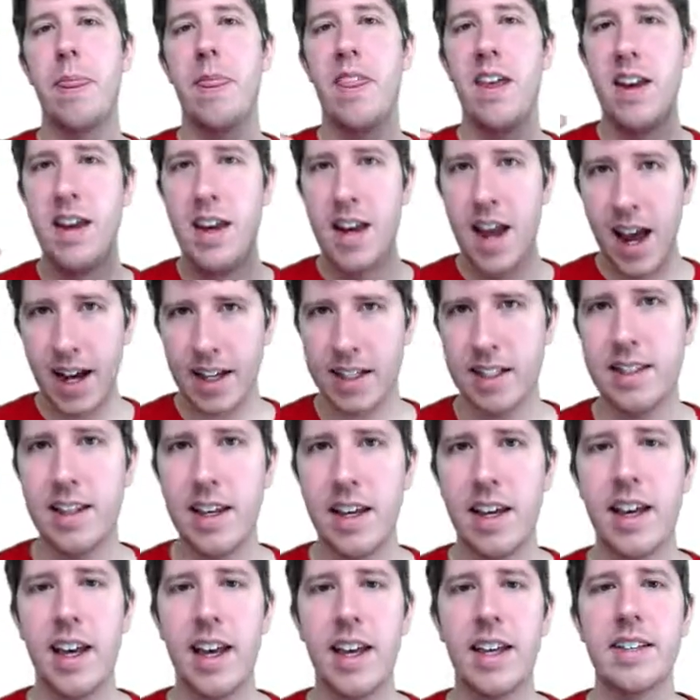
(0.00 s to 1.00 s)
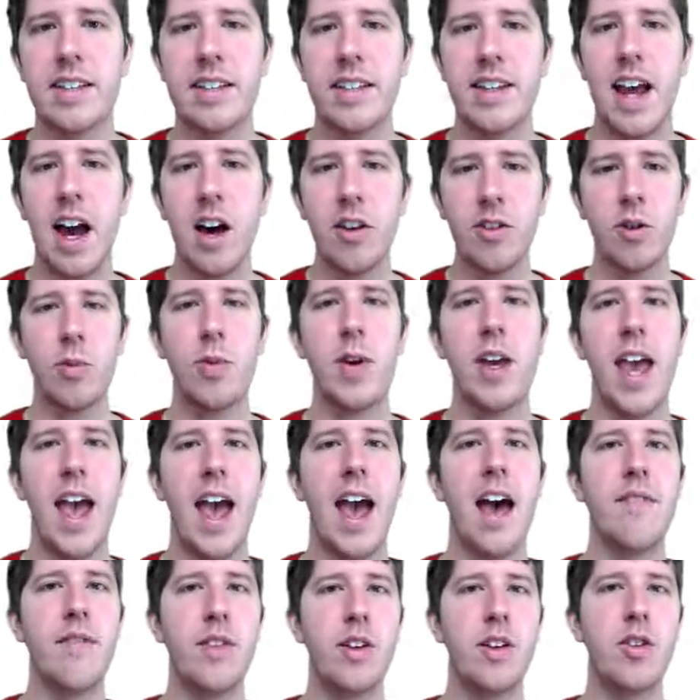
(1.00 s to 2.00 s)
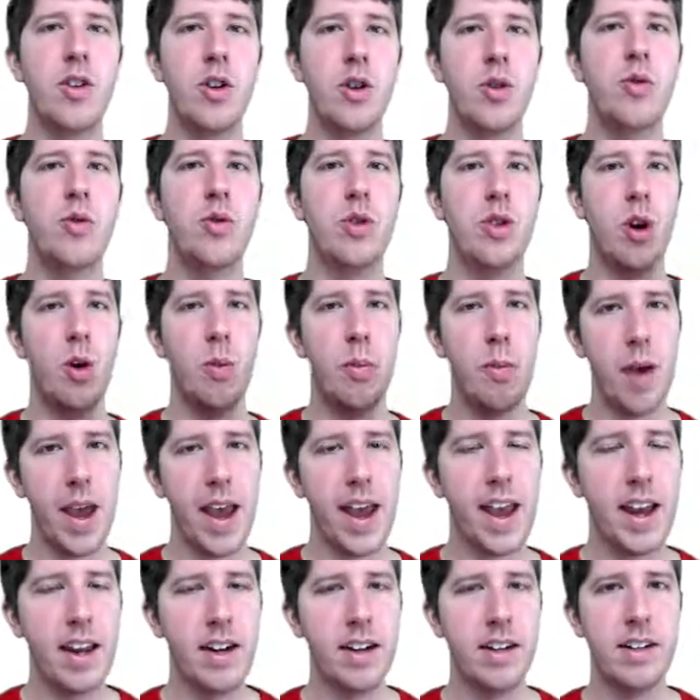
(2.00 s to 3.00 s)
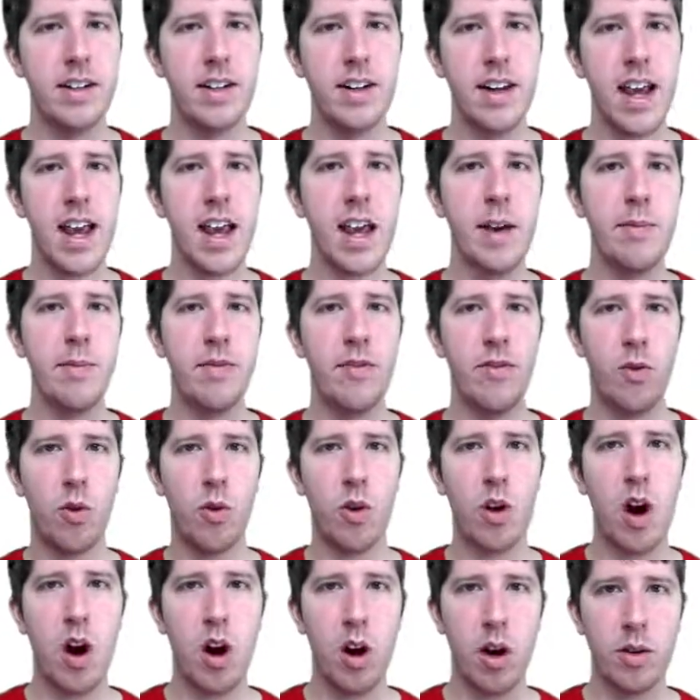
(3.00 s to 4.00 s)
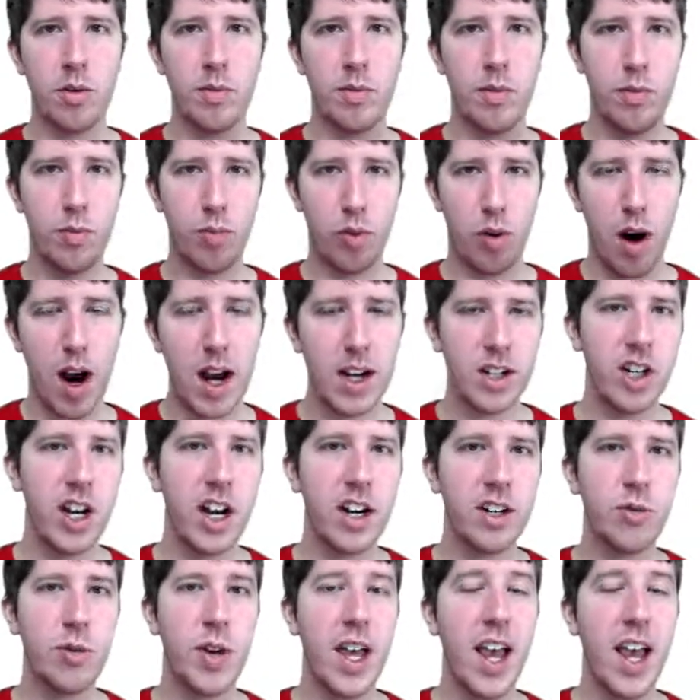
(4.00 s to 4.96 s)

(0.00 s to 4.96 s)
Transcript: The next thing is, now that we have a new domain name for our project,